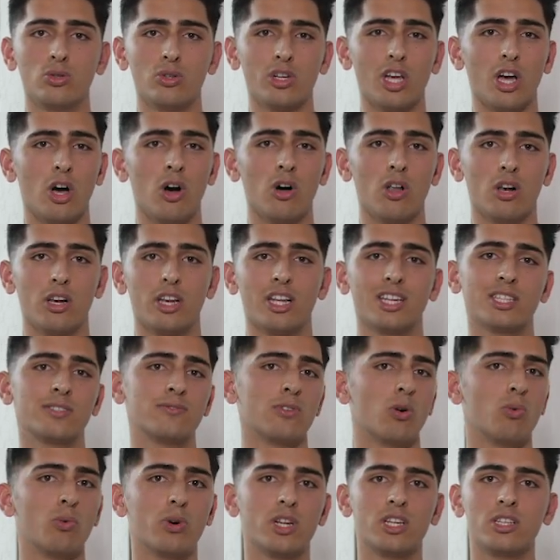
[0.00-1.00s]
you do get
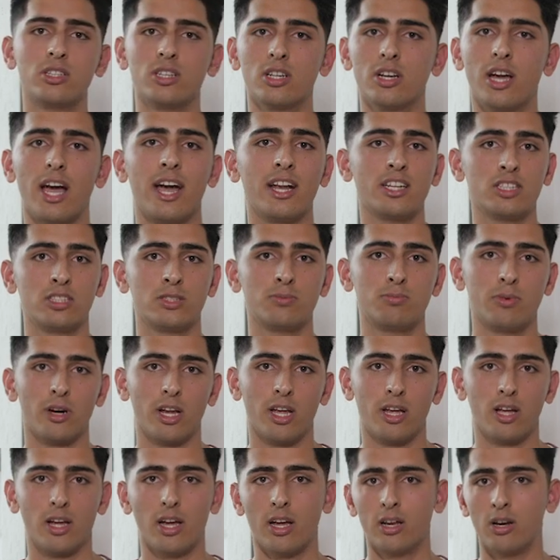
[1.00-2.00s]
holidays for winter and
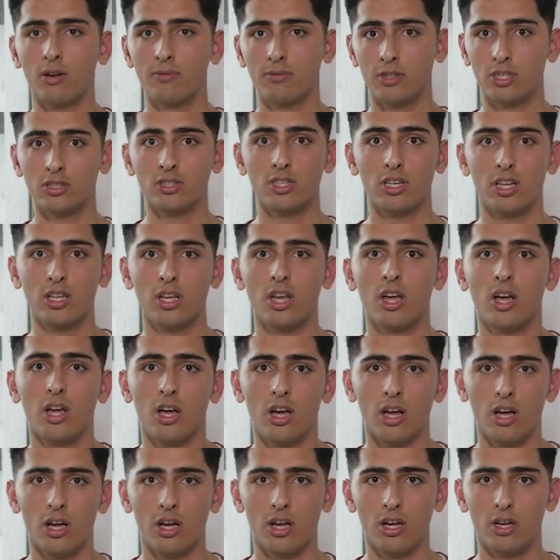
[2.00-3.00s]
spring, and obviously
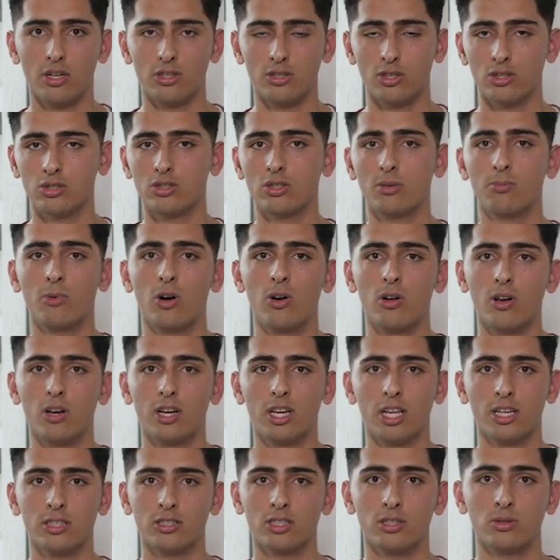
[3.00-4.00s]
your summer
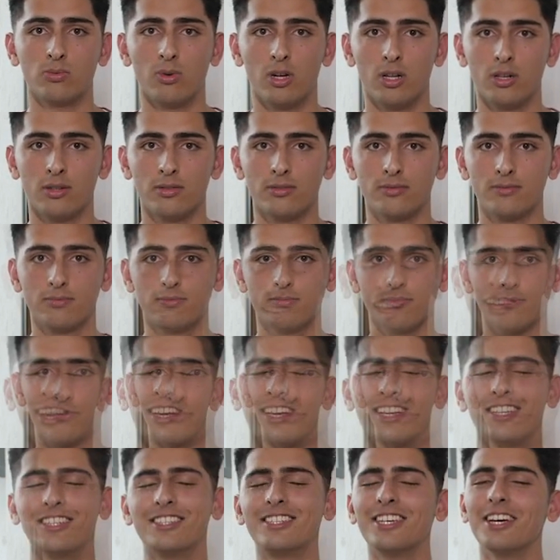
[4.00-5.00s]
holidays as well.
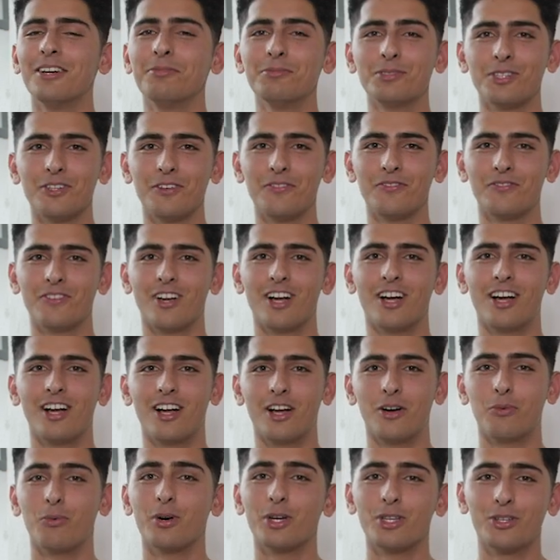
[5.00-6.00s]
In terms of
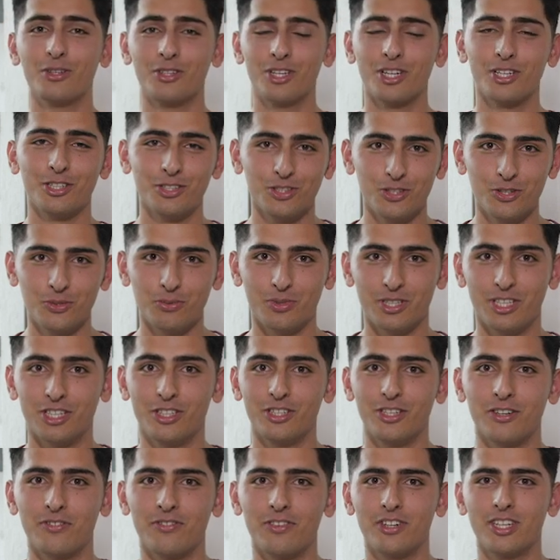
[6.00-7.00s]
what you can do
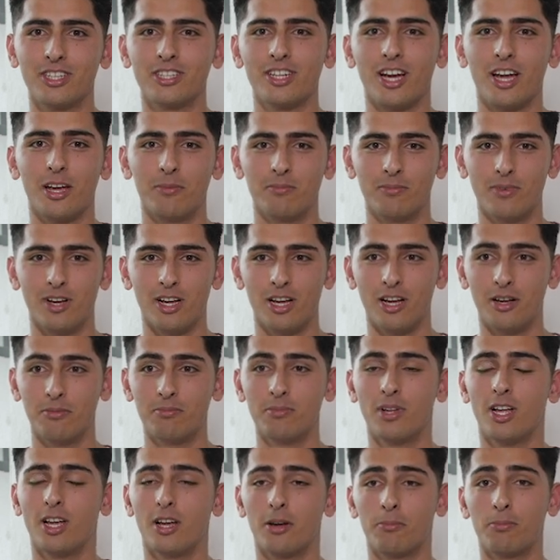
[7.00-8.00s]
within your free time,
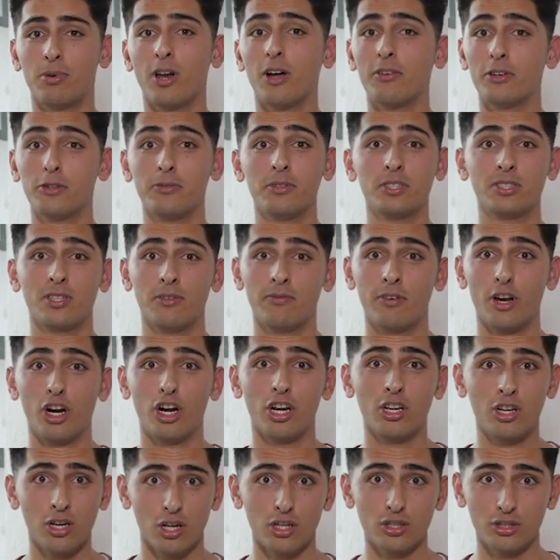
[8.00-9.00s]
Plovdiv is a
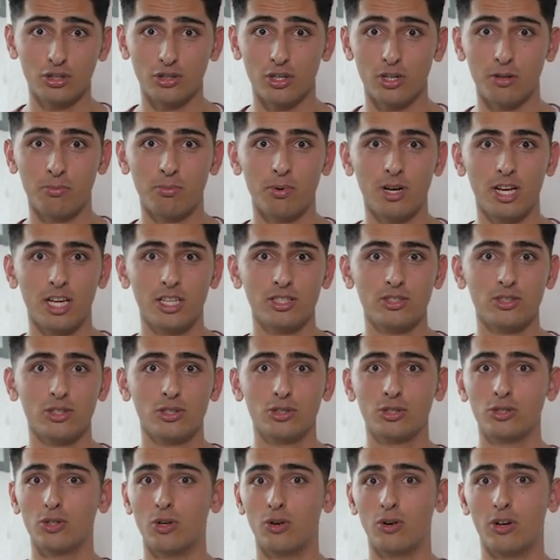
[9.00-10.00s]
very cultural place.
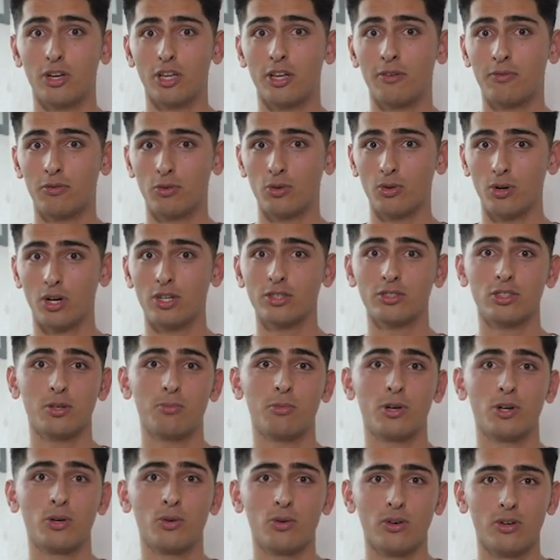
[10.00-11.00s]
So if you are
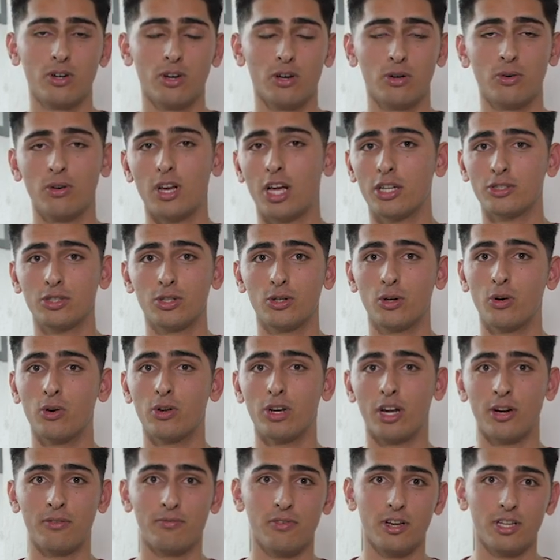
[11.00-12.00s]
someone who likes to go
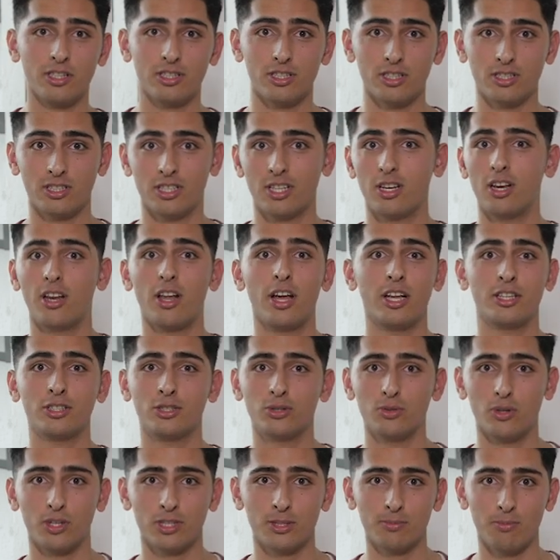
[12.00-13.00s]
on adventures and
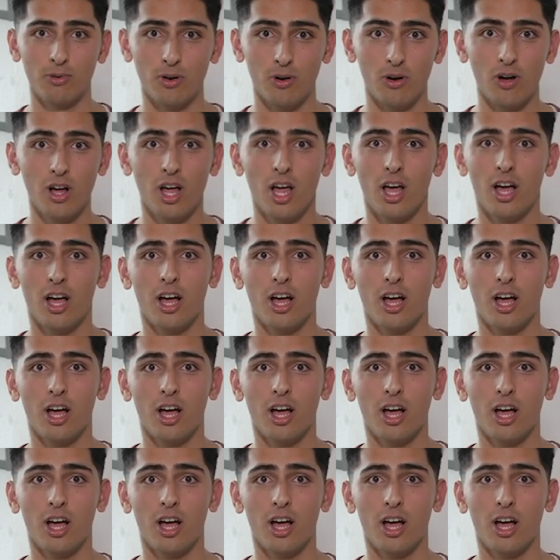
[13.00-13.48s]
likes to explore,